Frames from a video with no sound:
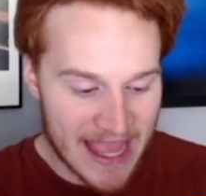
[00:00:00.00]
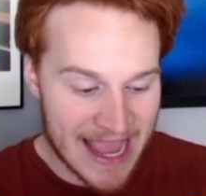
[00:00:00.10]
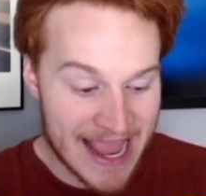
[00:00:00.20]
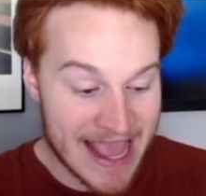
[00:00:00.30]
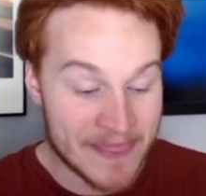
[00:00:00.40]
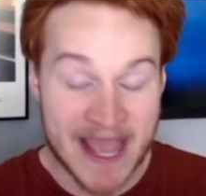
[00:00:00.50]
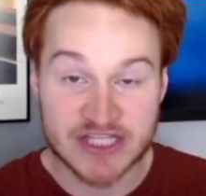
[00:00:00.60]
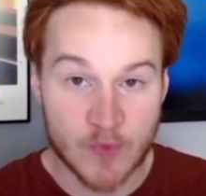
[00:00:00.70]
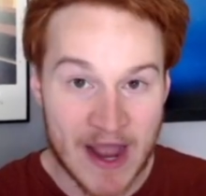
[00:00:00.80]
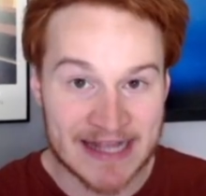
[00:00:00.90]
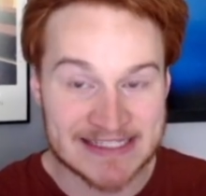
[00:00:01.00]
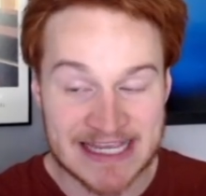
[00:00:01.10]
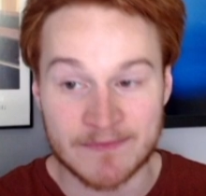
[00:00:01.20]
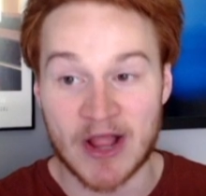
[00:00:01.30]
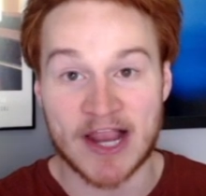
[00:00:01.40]
And that's why a
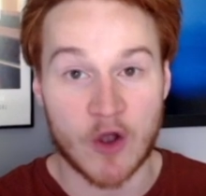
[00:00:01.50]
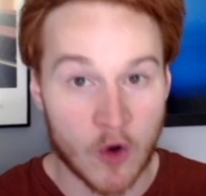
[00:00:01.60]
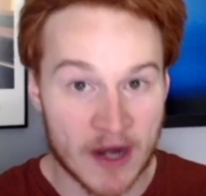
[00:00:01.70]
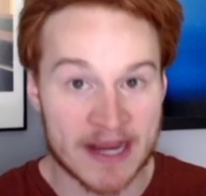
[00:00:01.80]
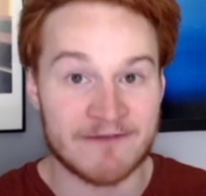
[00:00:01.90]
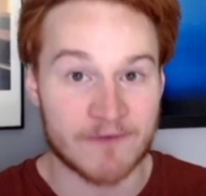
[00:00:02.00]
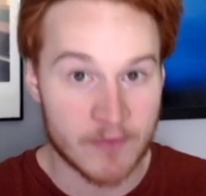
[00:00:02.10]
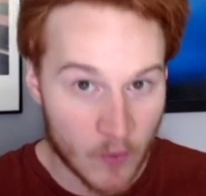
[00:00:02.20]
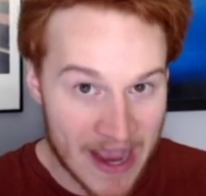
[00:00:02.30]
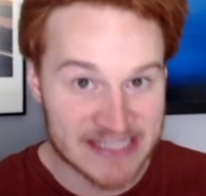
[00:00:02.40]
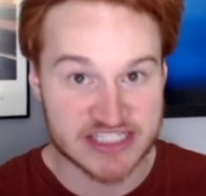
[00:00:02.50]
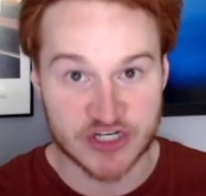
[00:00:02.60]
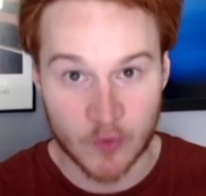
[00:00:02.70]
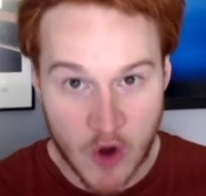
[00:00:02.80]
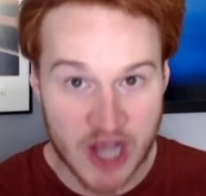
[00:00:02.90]
team like Oregon from the West
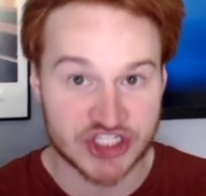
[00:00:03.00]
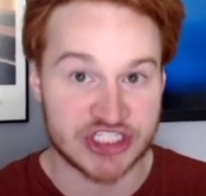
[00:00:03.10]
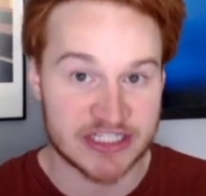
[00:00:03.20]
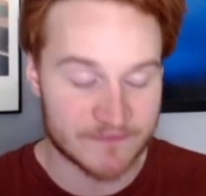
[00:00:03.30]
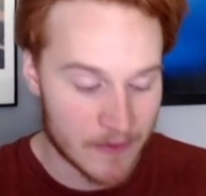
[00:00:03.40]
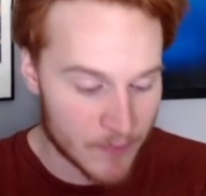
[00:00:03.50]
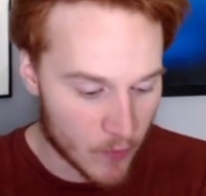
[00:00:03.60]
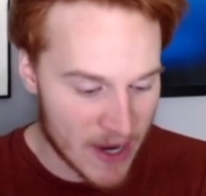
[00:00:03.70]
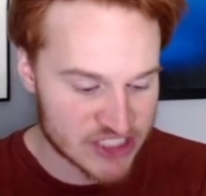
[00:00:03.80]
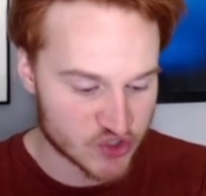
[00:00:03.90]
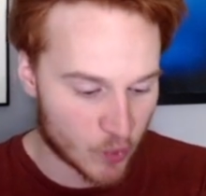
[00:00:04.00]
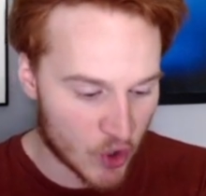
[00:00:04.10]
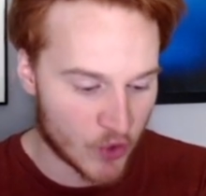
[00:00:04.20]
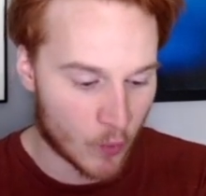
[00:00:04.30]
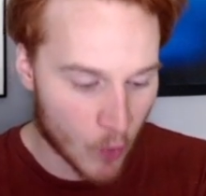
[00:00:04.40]
and Washington from the West
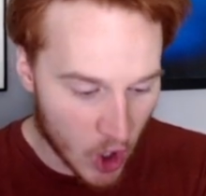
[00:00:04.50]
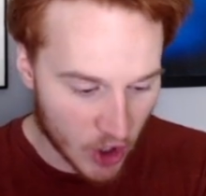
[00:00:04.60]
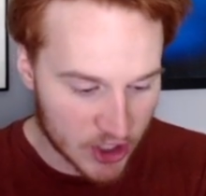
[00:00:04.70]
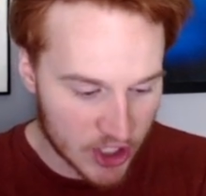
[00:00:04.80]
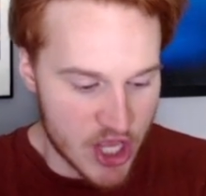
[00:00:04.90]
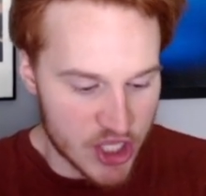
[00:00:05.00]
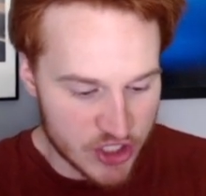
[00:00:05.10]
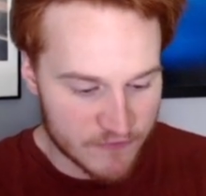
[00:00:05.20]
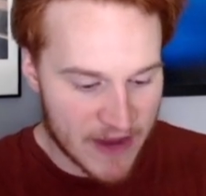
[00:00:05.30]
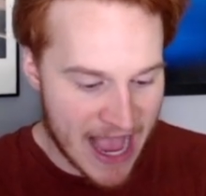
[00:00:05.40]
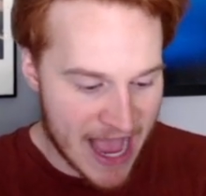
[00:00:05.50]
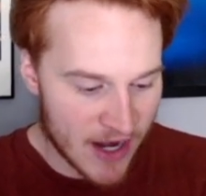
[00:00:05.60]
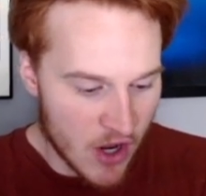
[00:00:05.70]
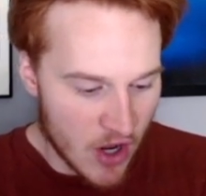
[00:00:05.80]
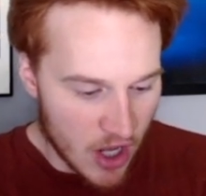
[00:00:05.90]
would work. You've got
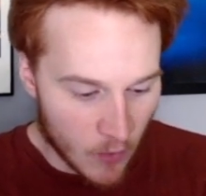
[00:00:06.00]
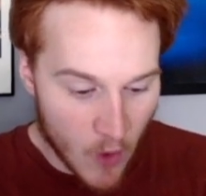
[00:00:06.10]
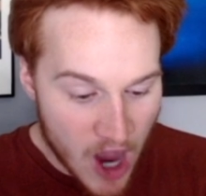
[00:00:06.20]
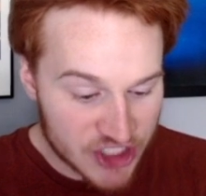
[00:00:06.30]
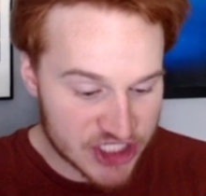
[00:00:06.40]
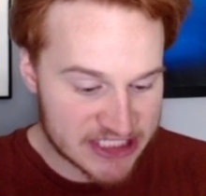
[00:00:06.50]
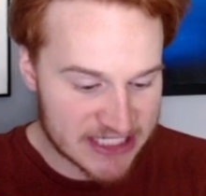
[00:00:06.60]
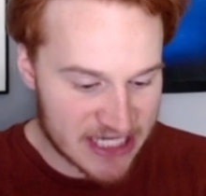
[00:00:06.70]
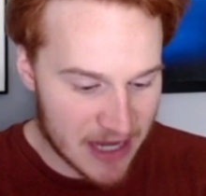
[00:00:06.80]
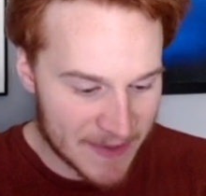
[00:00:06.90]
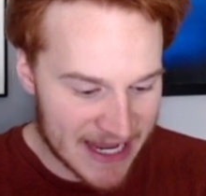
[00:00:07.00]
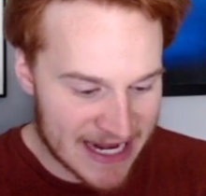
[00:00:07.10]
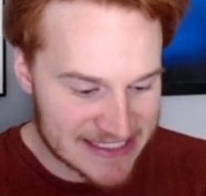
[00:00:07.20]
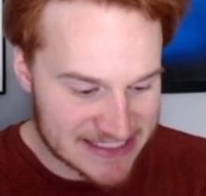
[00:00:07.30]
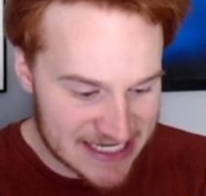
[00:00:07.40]
Washington coming in
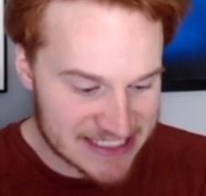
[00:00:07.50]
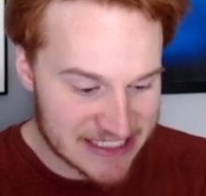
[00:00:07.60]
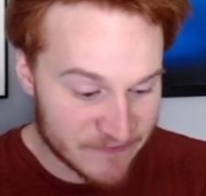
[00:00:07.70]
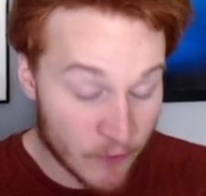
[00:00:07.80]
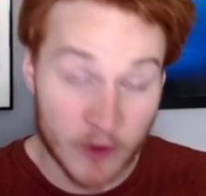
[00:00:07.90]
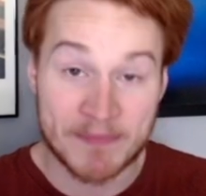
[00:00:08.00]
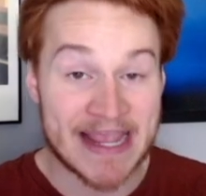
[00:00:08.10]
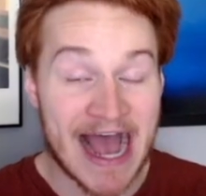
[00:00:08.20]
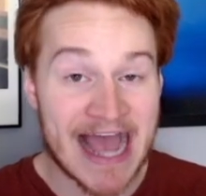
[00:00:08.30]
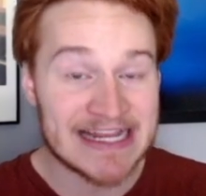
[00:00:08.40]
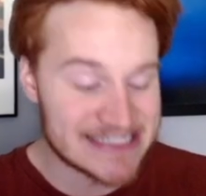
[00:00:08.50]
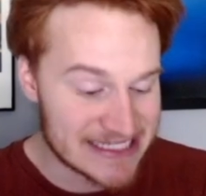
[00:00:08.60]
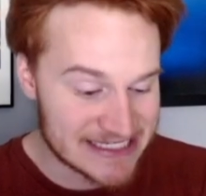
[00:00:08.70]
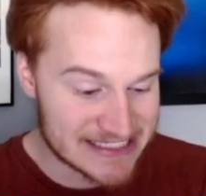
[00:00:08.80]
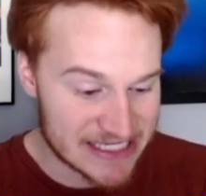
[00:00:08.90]
at 64 behind
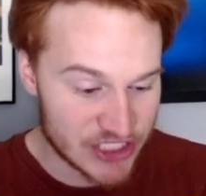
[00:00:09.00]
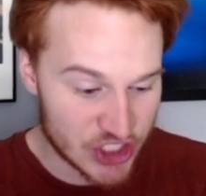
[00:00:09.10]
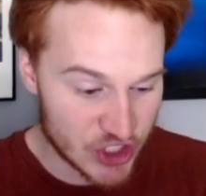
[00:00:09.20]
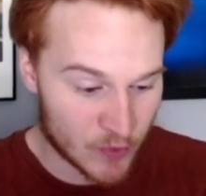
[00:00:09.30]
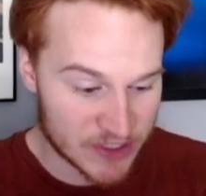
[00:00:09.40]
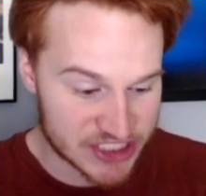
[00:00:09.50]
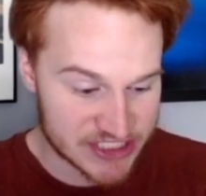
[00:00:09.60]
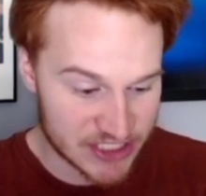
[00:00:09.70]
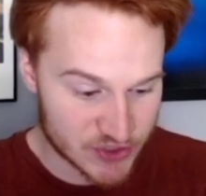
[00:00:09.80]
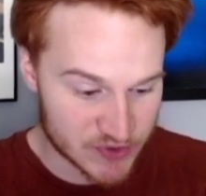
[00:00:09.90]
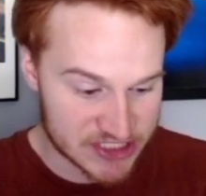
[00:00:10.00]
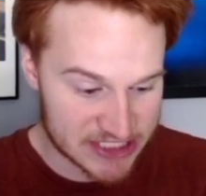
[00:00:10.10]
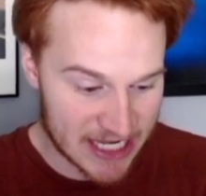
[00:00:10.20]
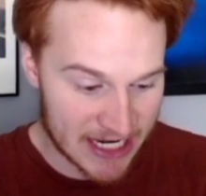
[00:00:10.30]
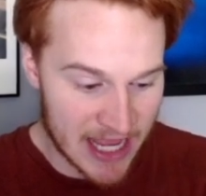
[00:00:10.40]
TCU, which is
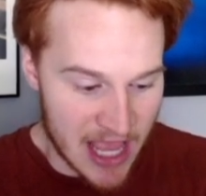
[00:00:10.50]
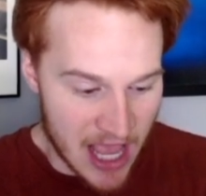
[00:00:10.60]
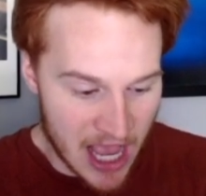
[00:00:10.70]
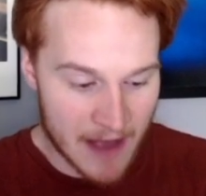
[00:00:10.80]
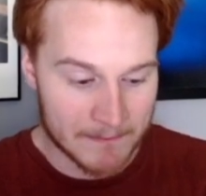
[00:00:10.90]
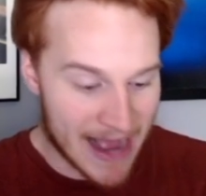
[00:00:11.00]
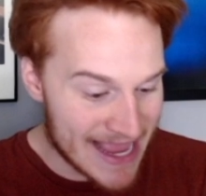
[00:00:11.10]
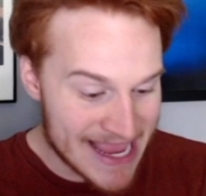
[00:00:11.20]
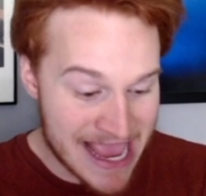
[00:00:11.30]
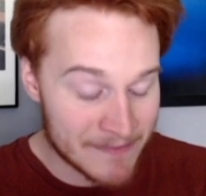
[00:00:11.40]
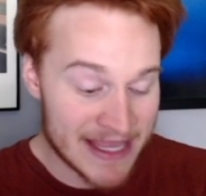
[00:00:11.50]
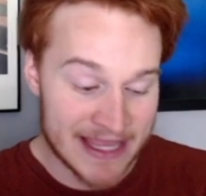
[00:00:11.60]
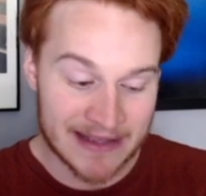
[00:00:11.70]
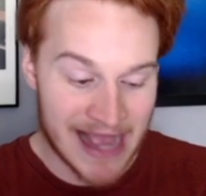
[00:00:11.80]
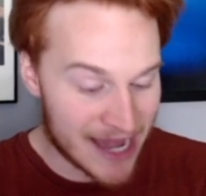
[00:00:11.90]
interesting.
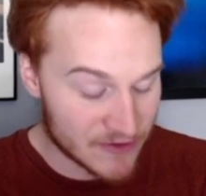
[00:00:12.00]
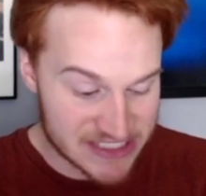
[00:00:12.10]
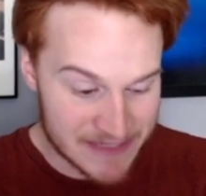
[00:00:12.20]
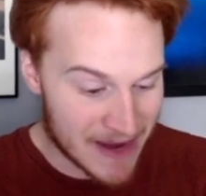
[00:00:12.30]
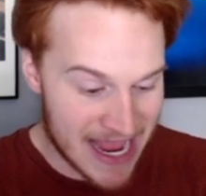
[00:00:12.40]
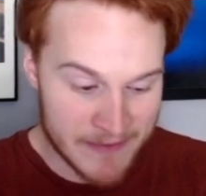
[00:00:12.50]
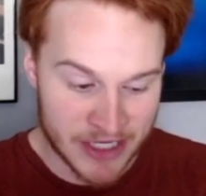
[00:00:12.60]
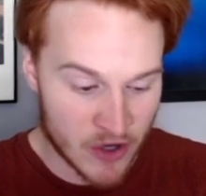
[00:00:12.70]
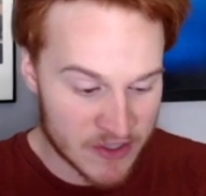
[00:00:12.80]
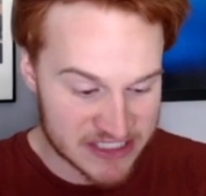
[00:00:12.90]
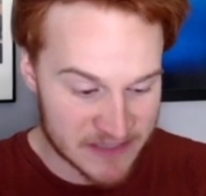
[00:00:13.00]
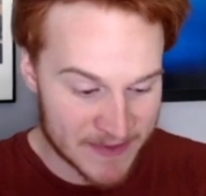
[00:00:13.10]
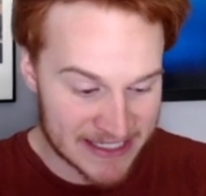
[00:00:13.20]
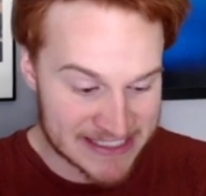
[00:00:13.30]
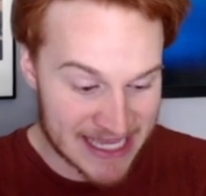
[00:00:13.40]
Miami, I don't see Miami going to the
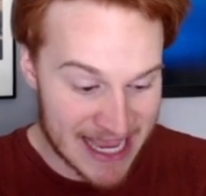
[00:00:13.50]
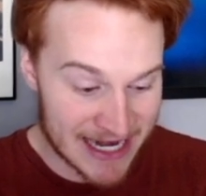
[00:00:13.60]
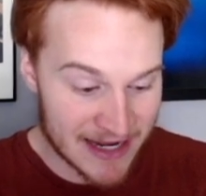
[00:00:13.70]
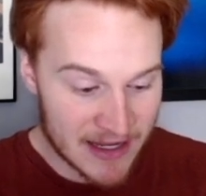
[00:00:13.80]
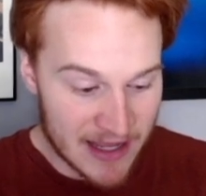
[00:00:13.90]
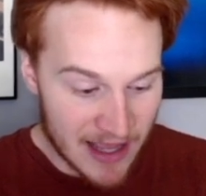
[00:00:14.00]
Big Ten.